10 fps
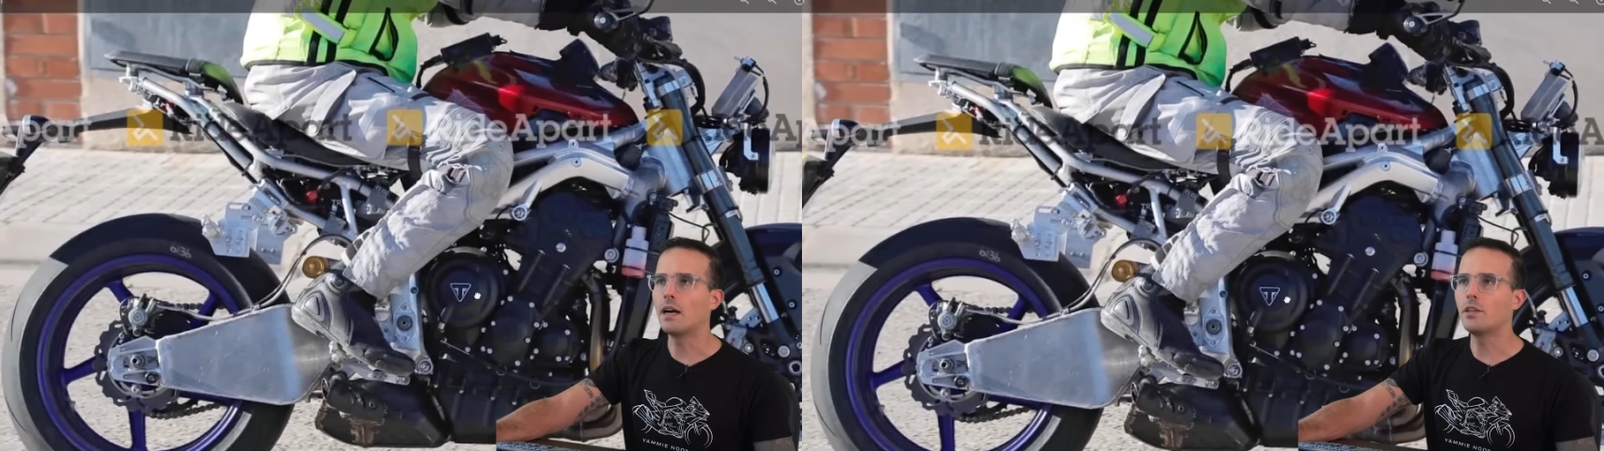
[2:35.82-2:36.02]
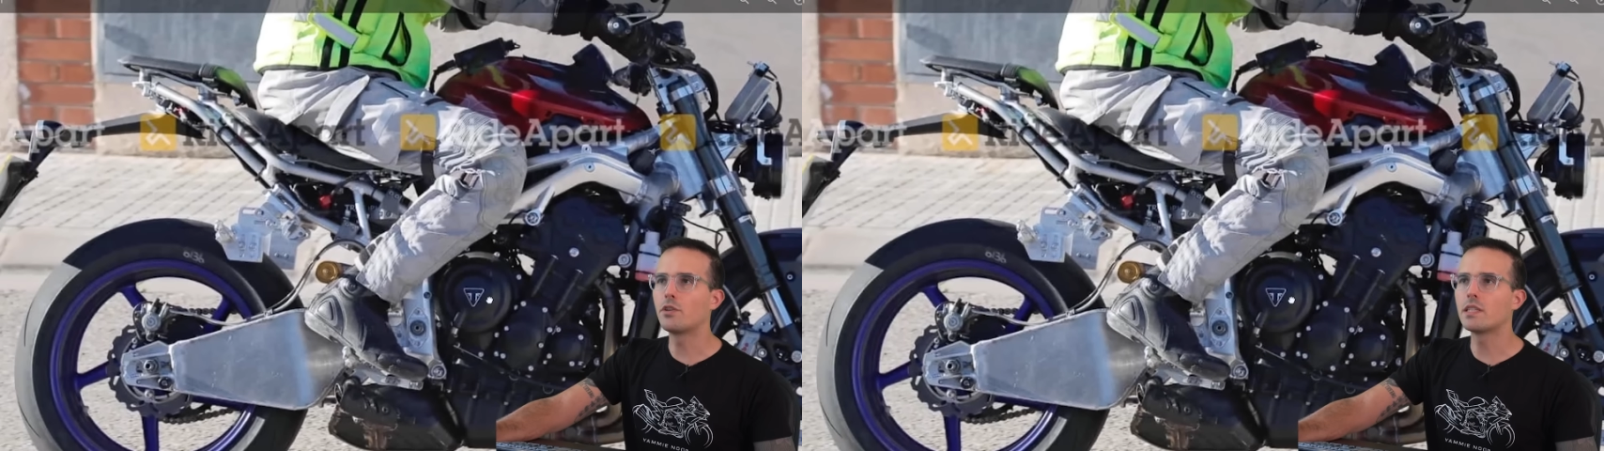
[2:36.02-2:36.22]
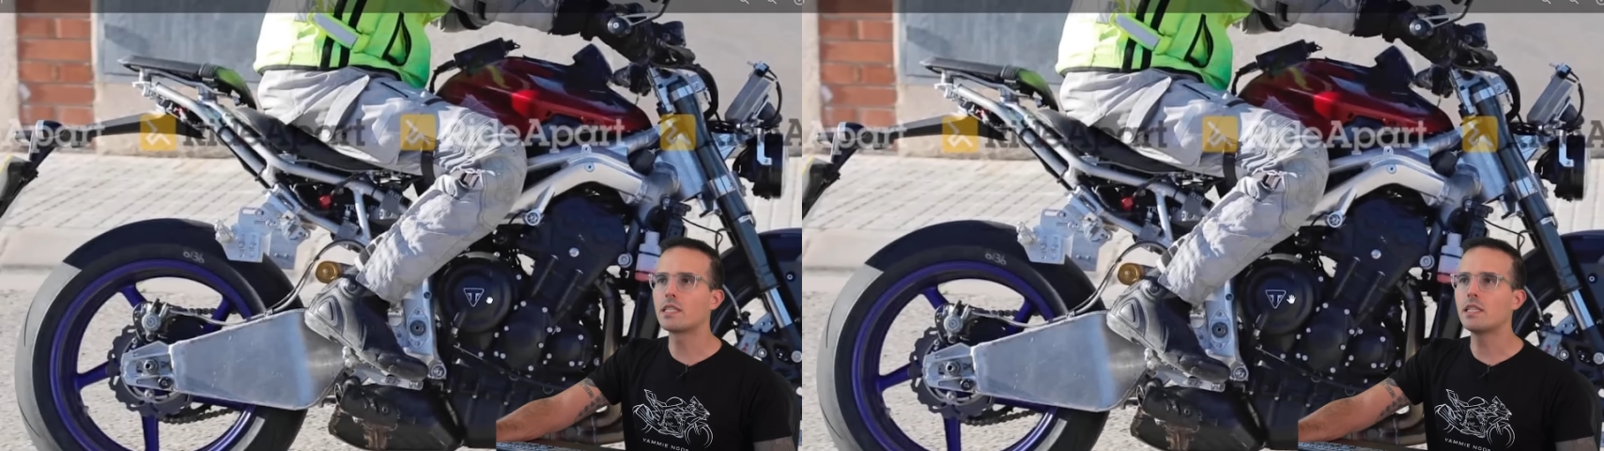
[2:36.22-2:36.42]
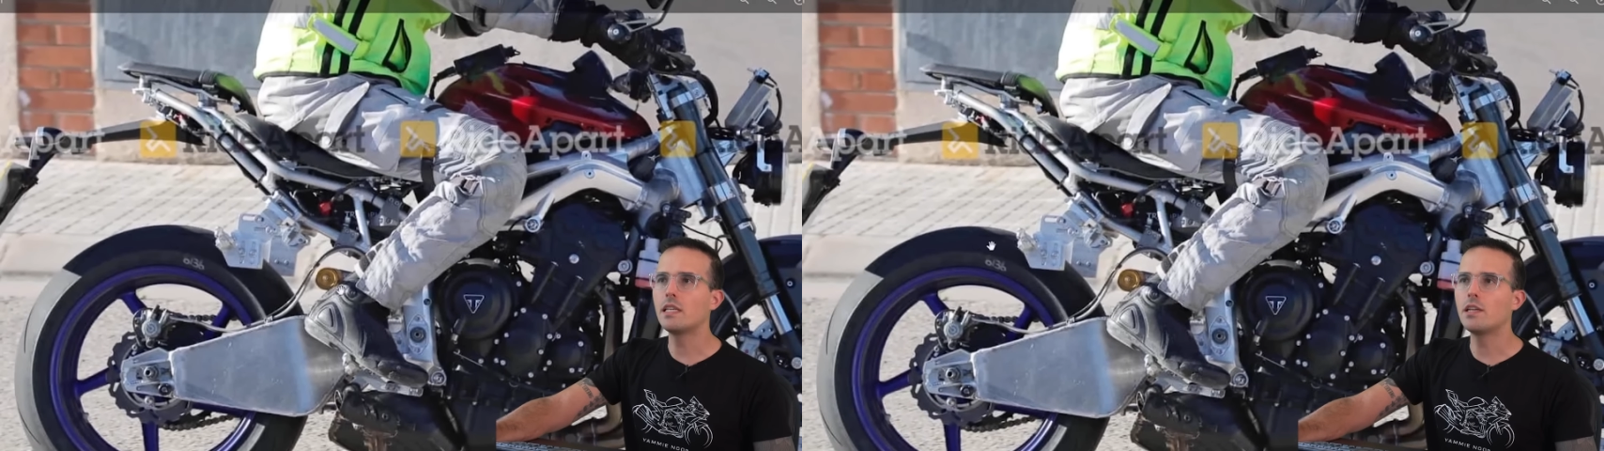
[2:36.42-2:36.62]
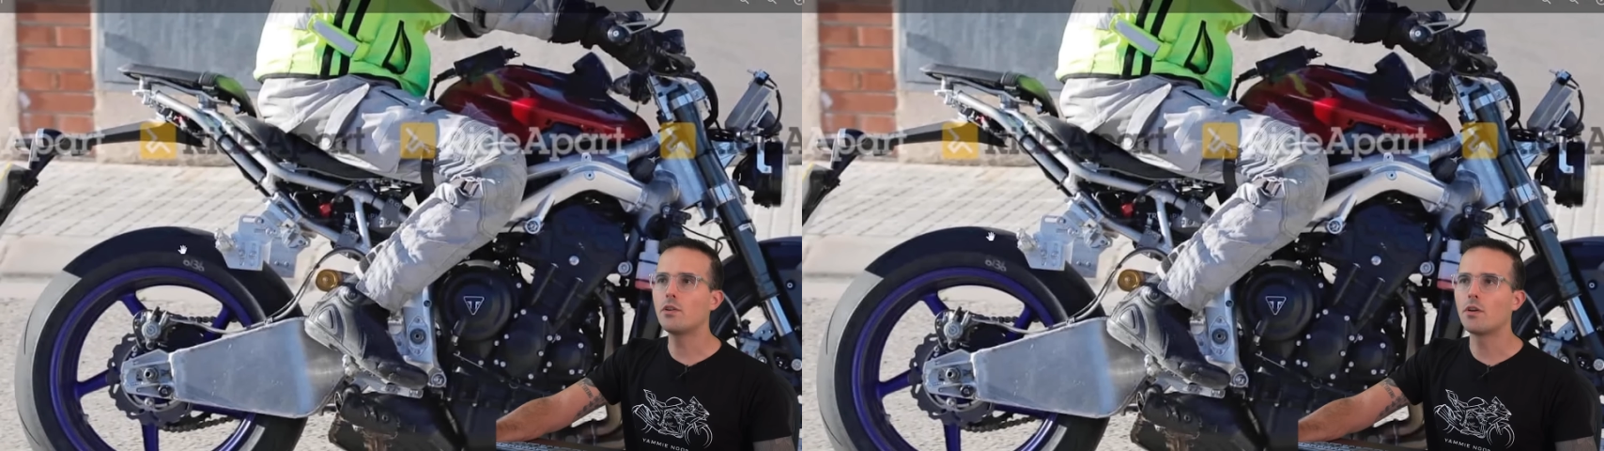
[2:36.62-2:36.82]
You can see
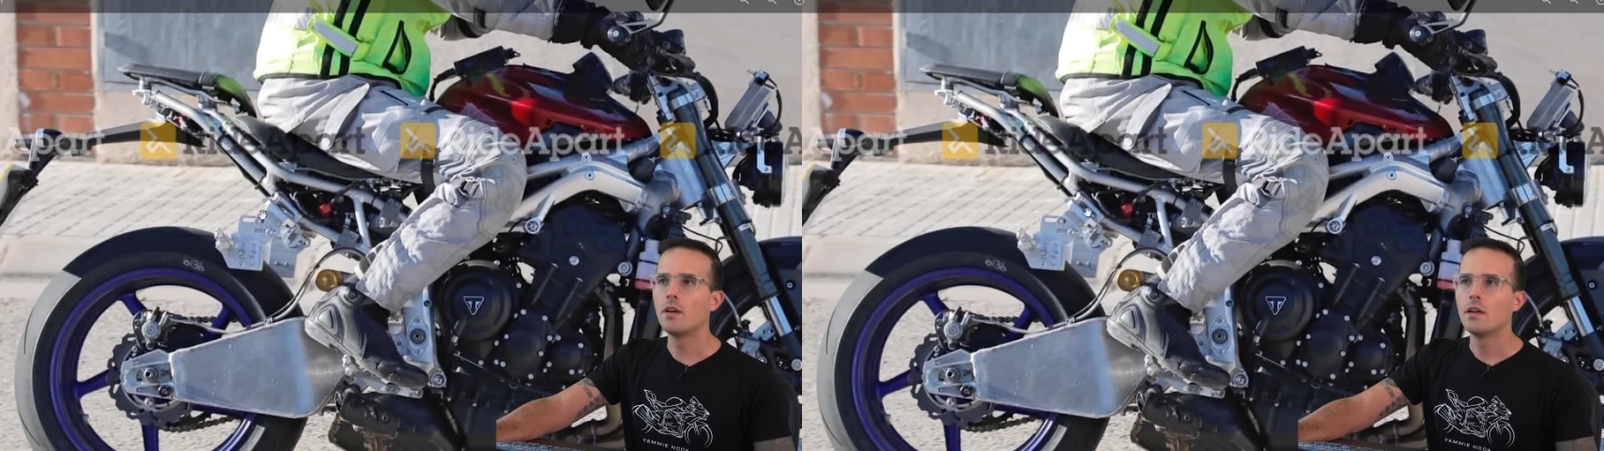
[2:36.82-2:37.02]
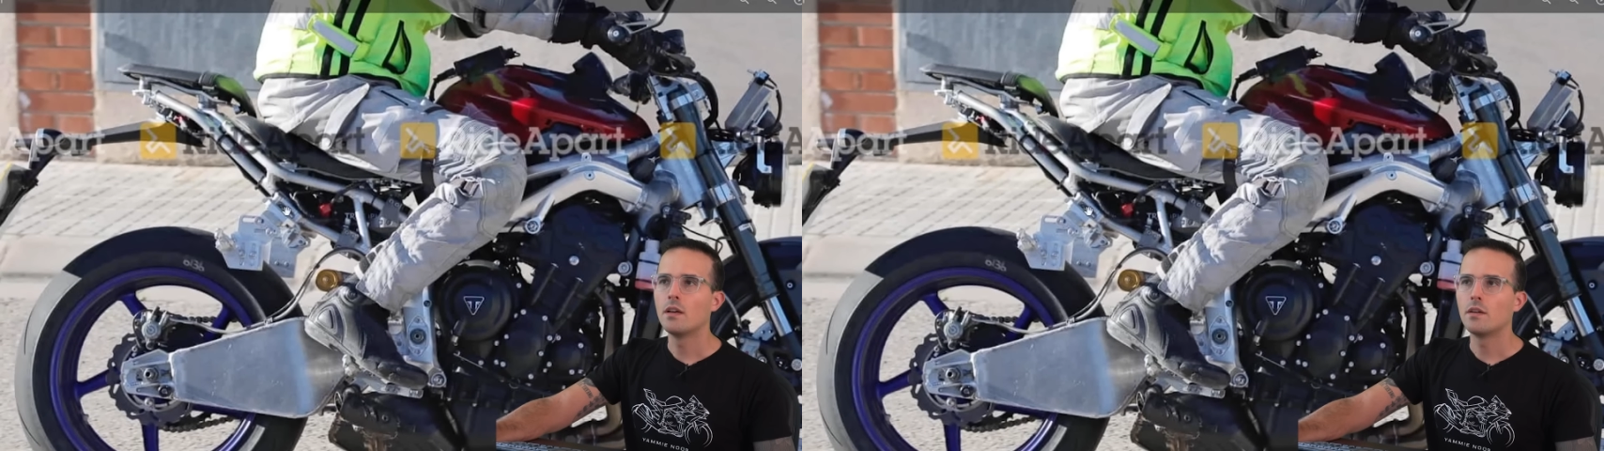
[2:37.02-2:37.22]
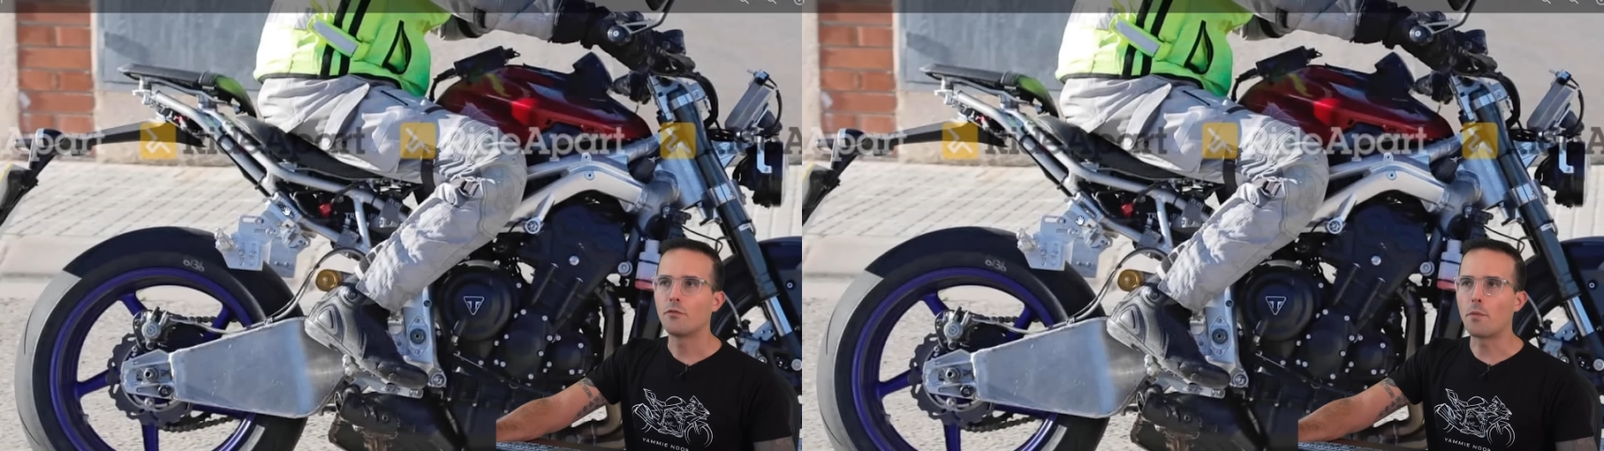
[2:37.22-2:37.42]
here for